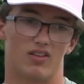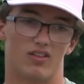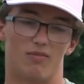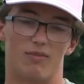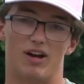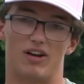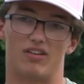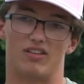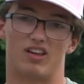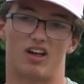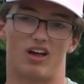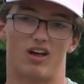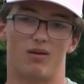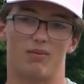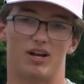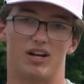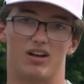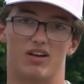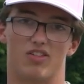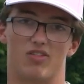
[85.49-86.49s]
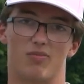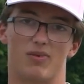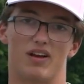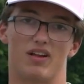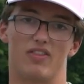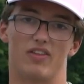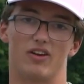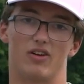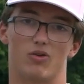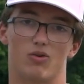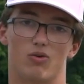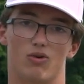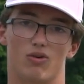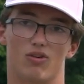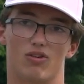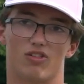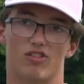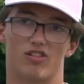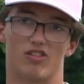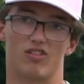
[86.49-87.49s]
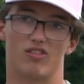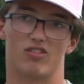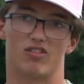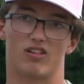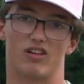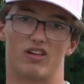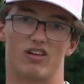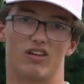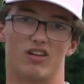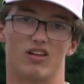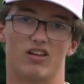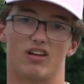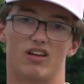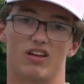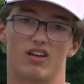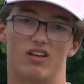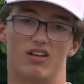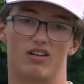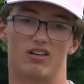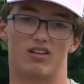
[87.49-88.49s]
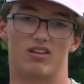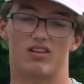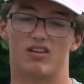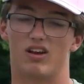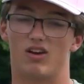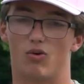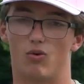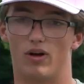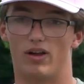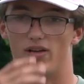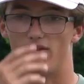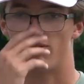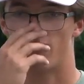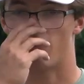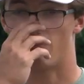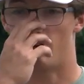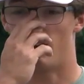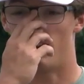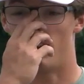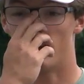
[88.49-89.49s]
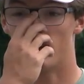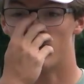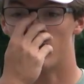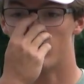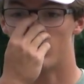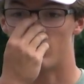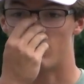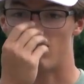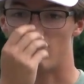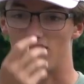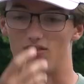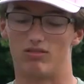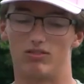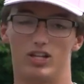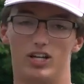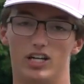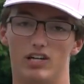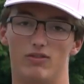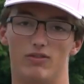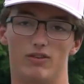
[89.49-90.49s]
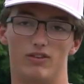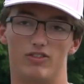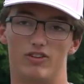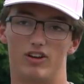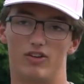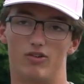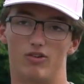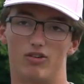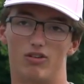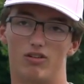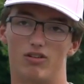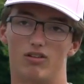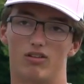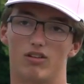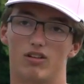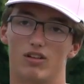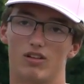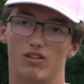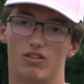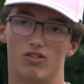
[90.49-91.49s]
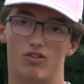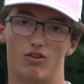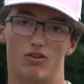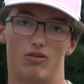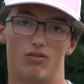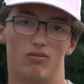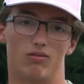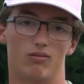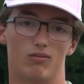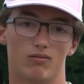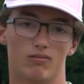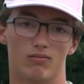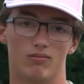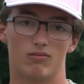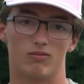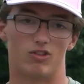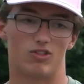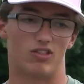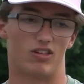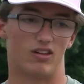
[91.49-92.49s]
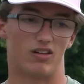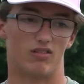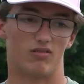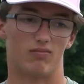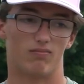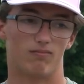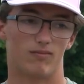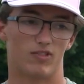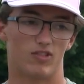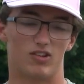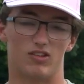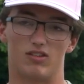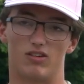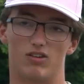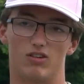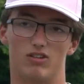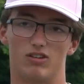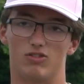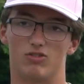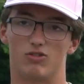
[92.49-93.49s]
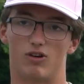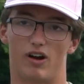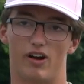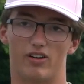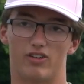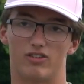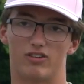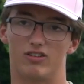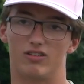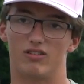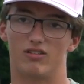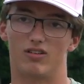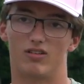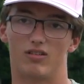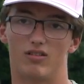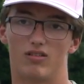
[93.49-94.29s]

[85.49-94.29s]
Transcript: the amount of time I get to spend on the course. It's like I get to get away from like just life in general. So just like it's a good distraction.